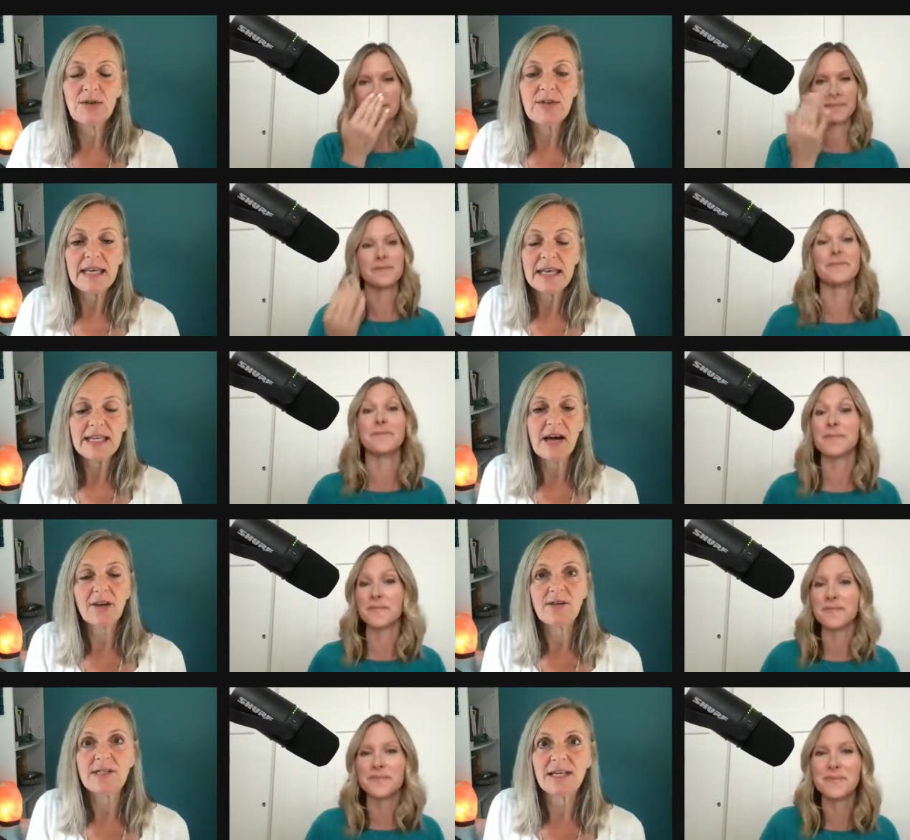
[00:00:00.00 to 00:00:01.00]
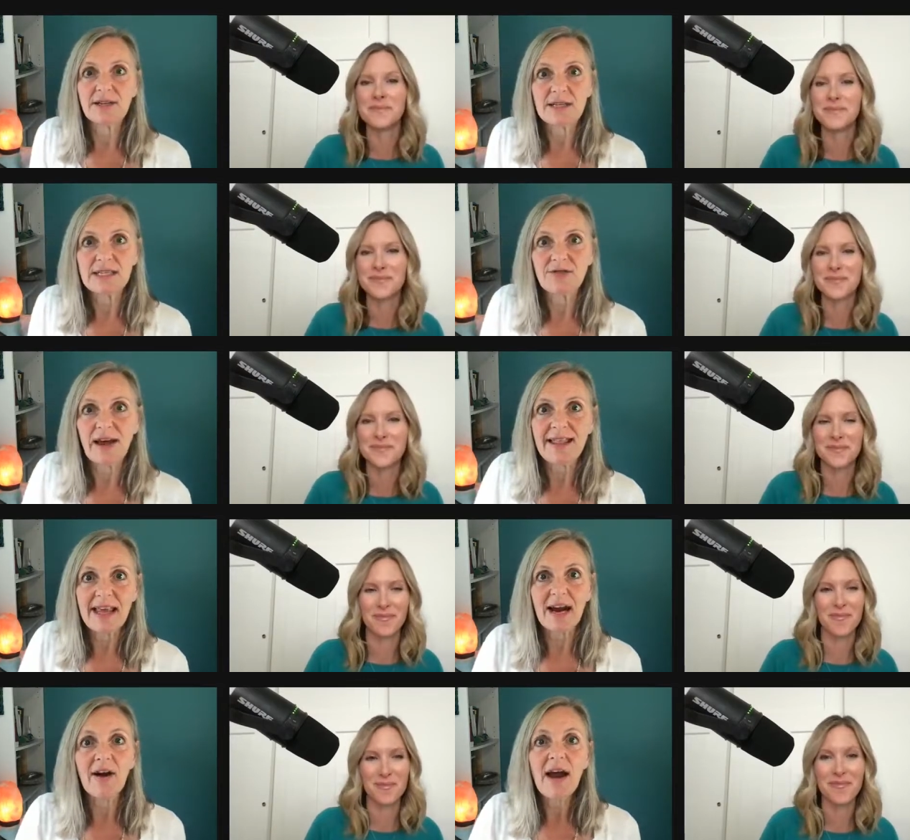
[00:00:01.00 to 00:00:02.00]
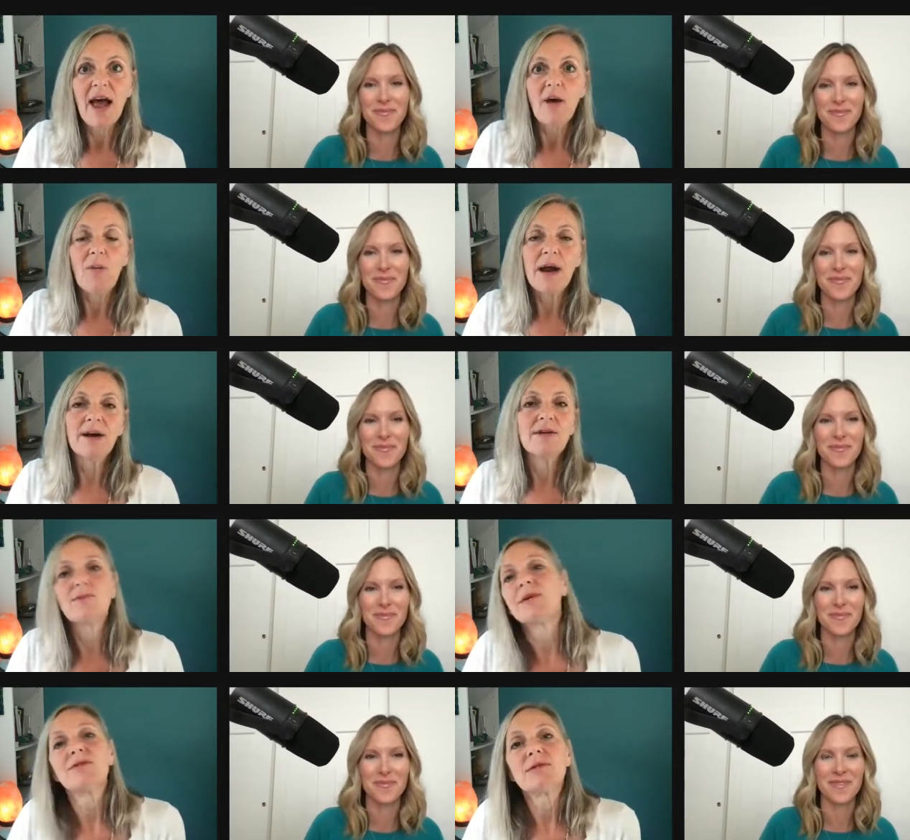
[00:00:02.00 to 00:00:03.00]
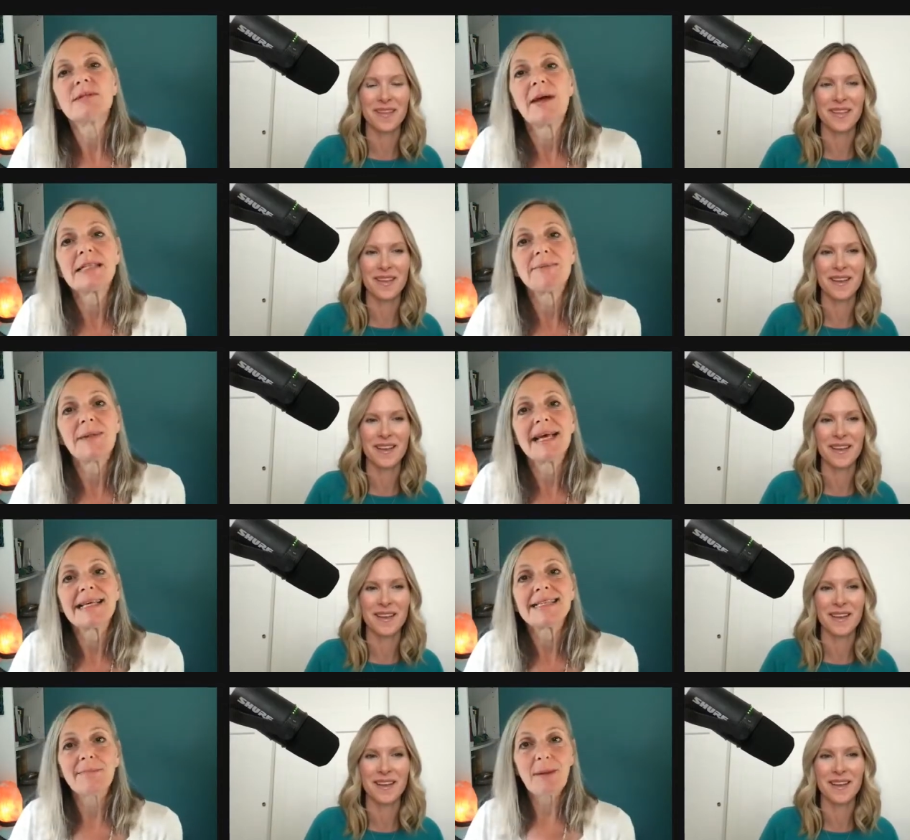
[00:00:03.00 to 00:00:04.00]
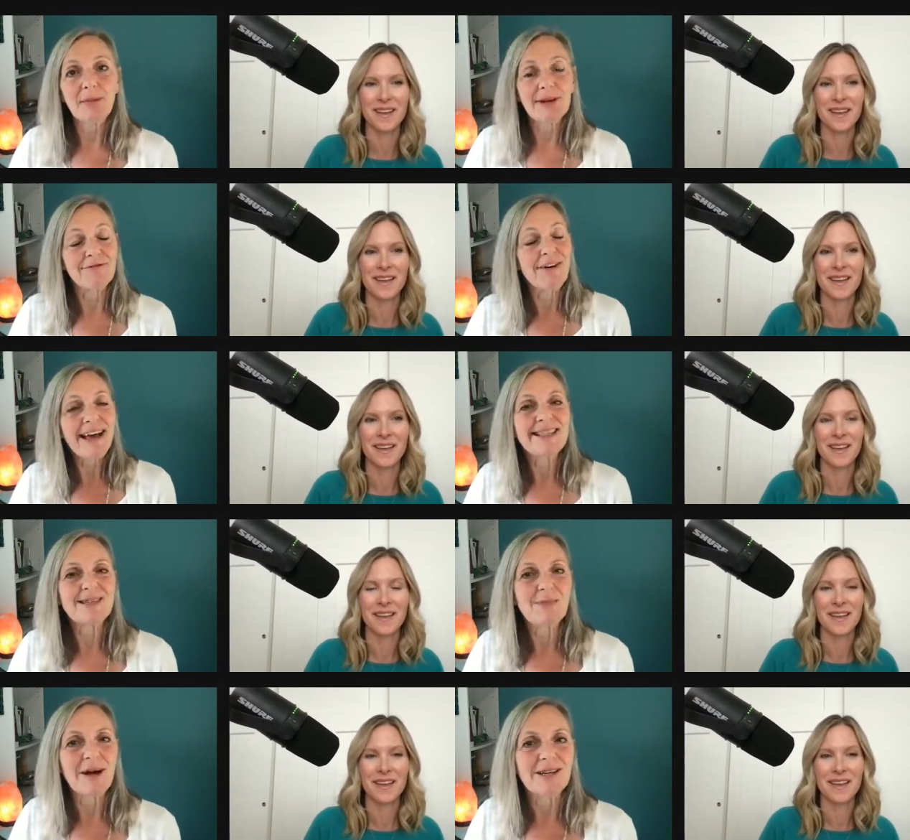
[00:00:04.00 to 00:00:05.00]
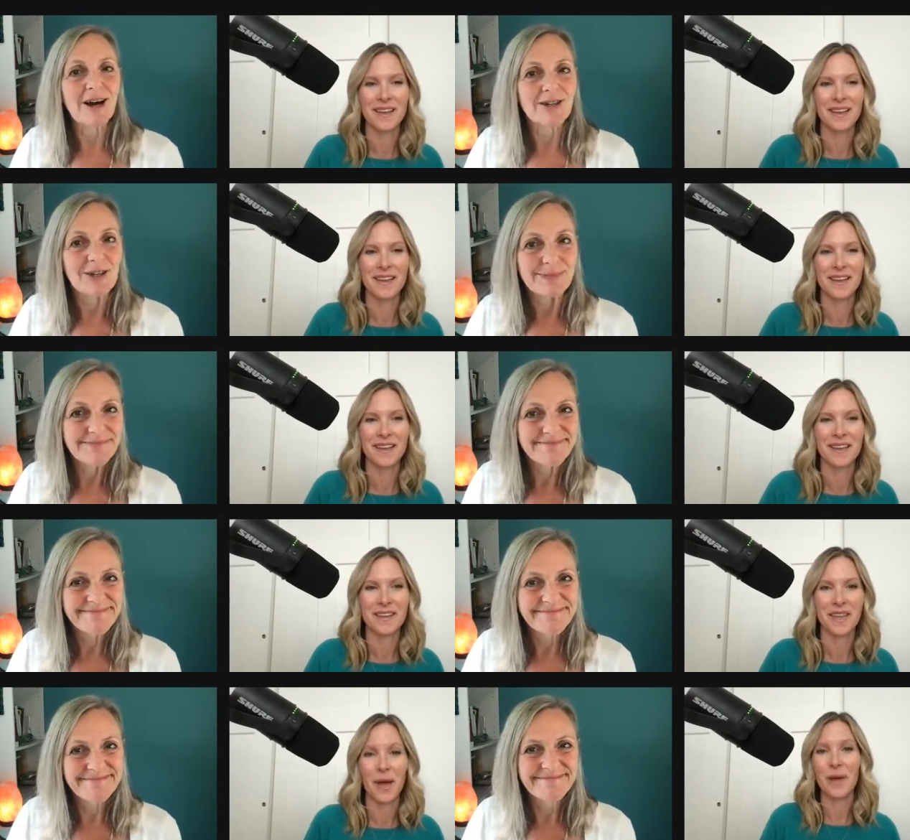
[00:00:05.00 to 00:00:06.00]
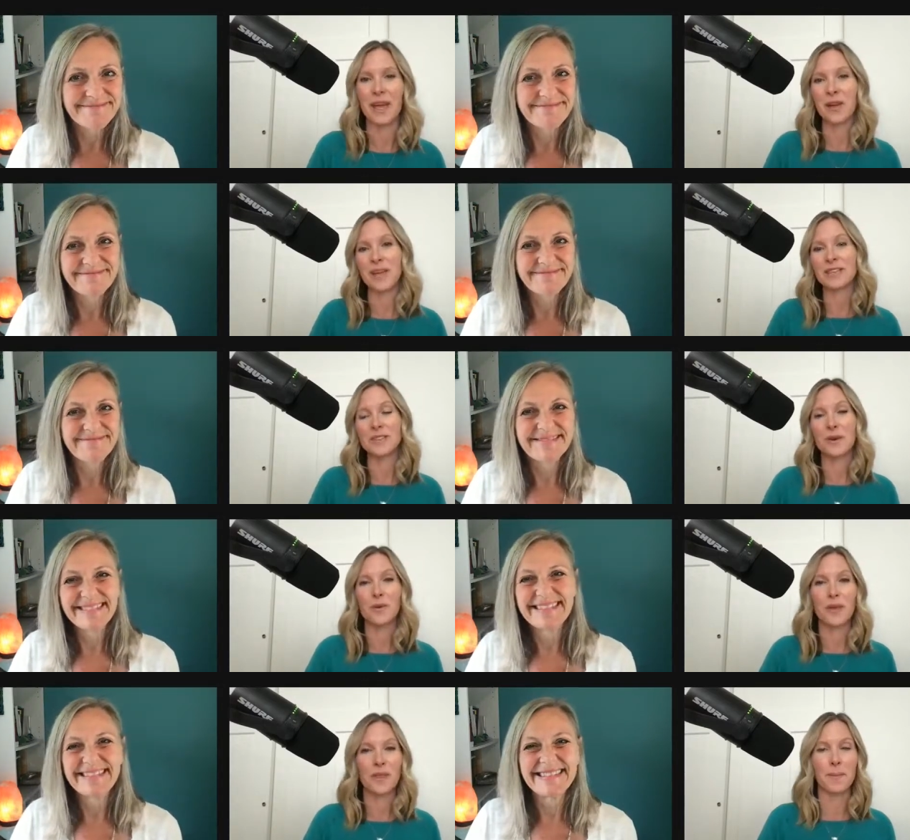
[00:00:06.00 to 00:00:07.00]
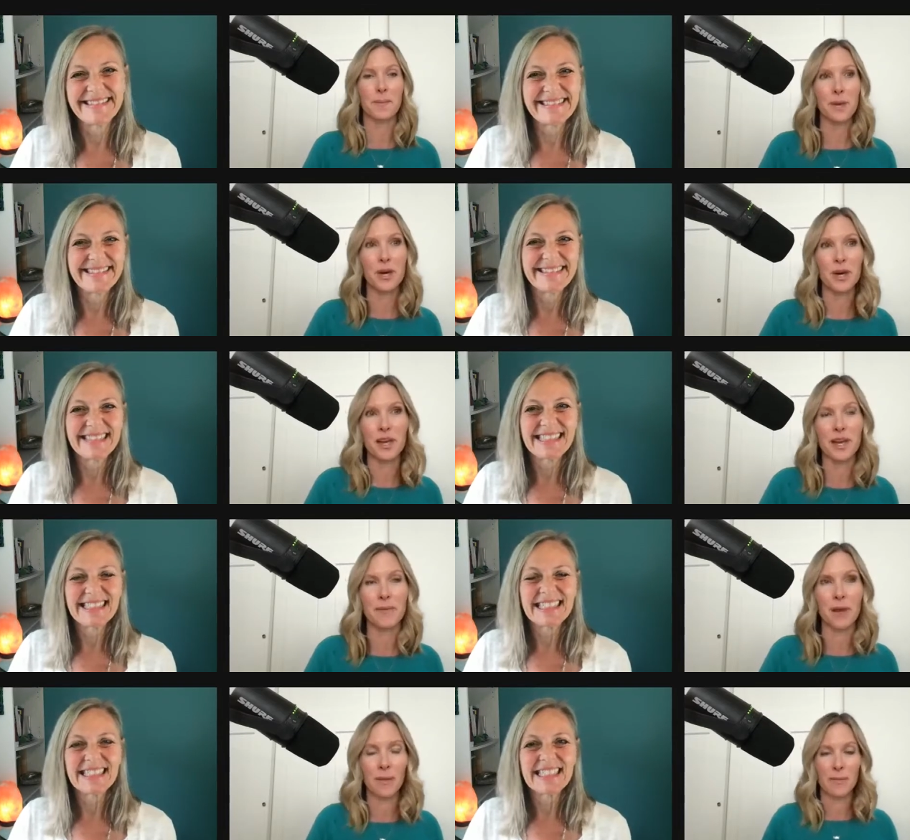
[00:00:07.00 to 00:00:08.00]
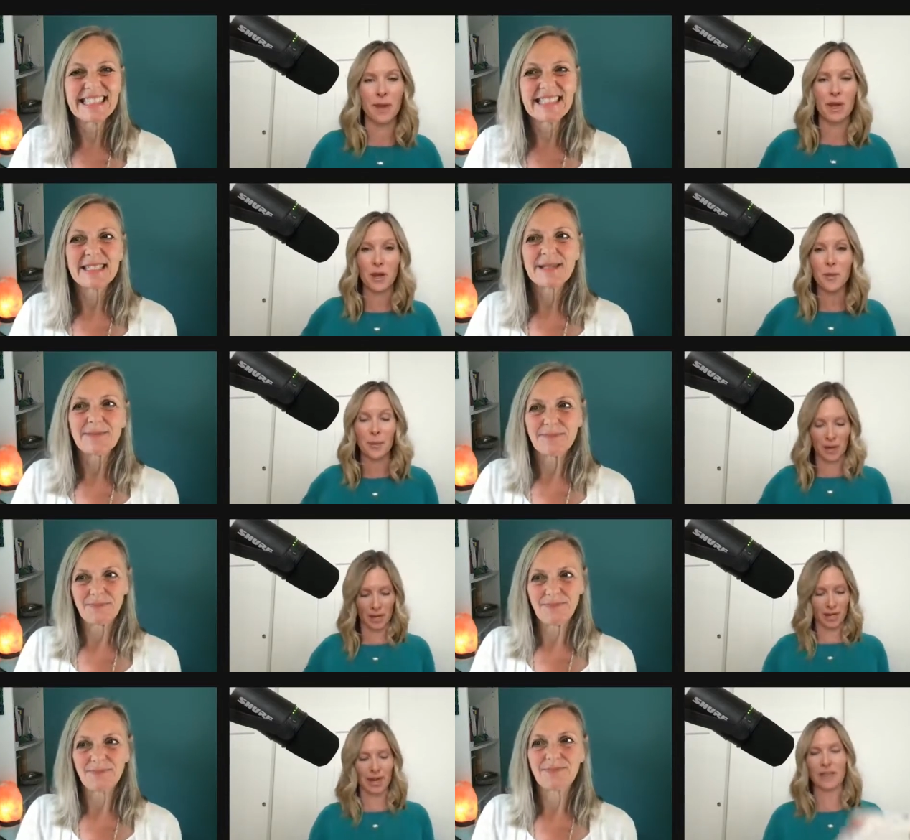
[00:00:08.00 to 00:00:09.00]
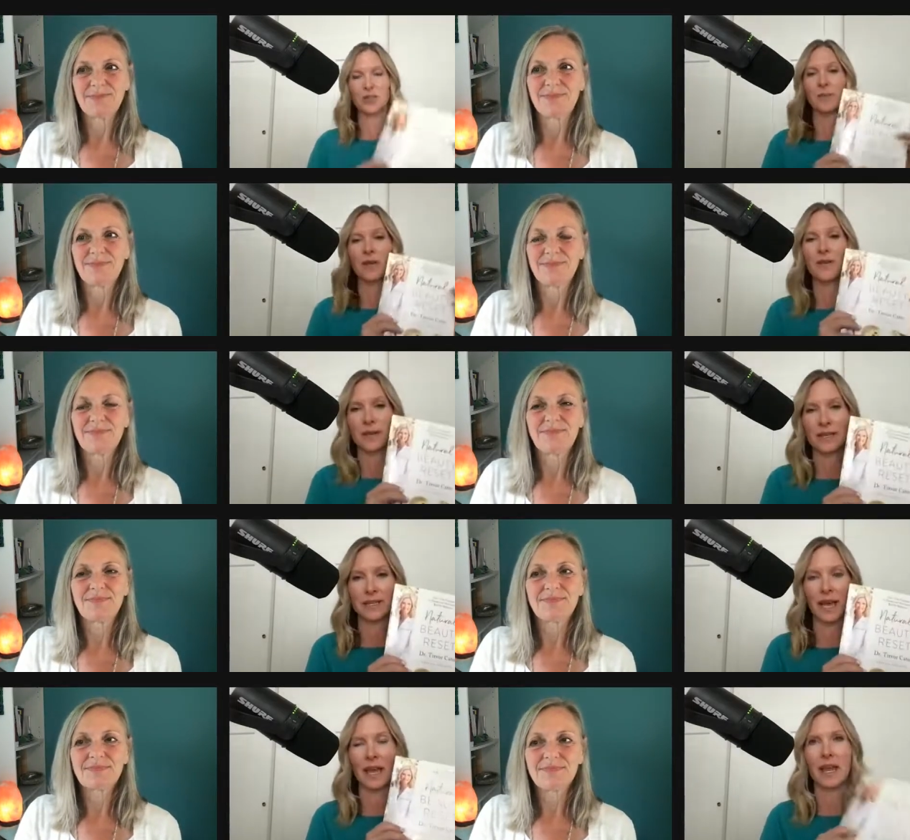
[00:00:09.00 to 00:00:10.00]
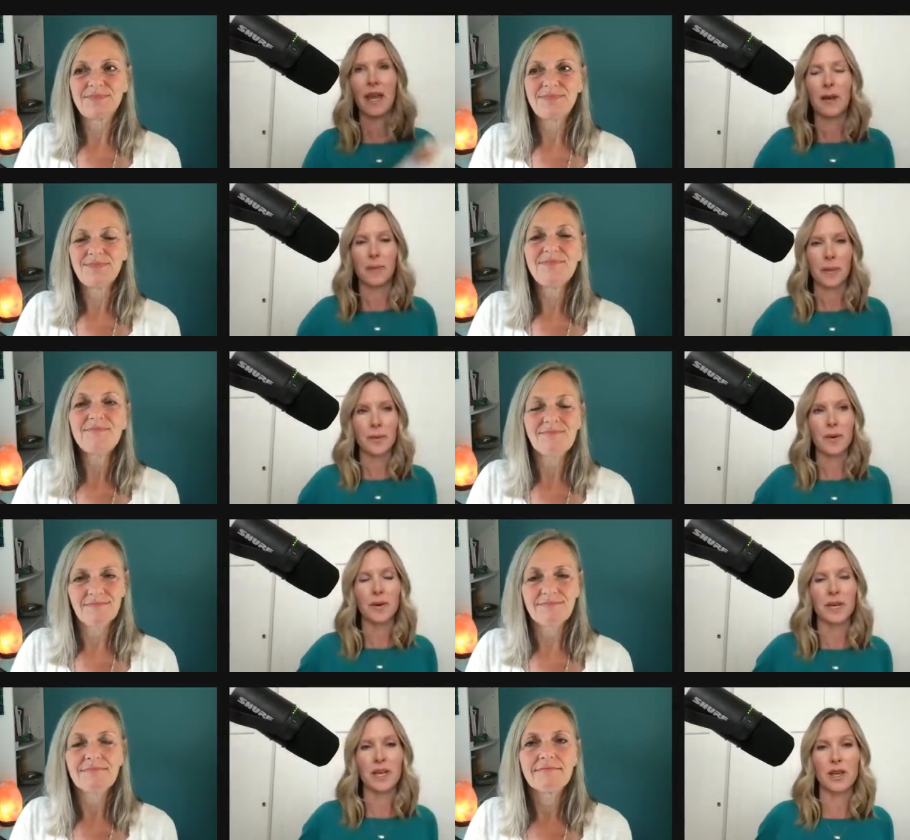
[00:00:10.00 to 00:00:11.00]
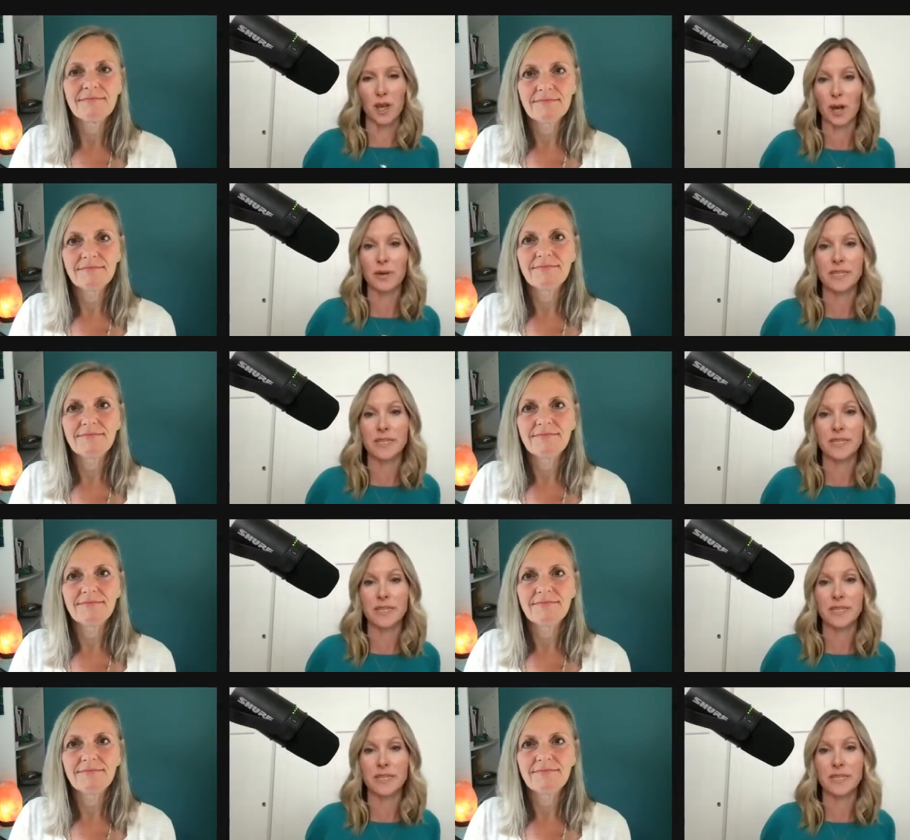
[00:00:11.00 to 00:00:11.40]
Speaker 1: the docu series right there. Mm-hmm. Where mm-hmm. where's best place that people can find the Spa Doctor?
Speaker 2: Okay, great. So with the book, my my new book, Natural Beauty Reset, people can go to